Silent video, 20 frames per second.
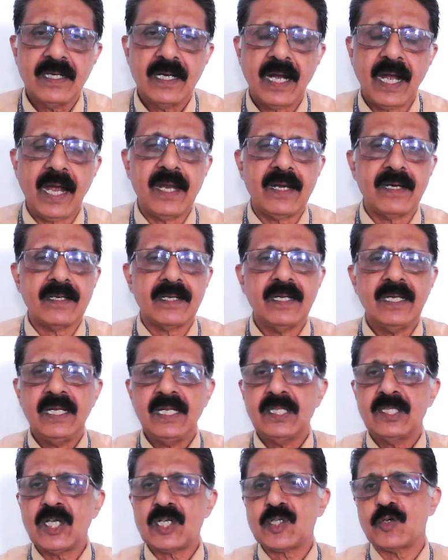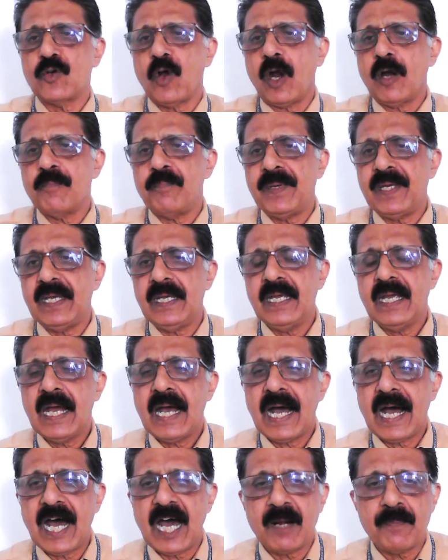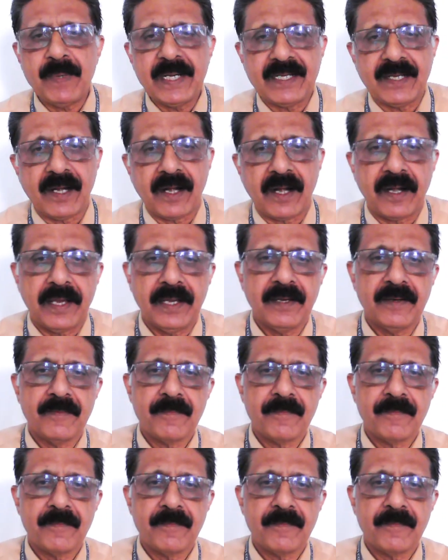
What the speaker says: and they should not be arbitrary.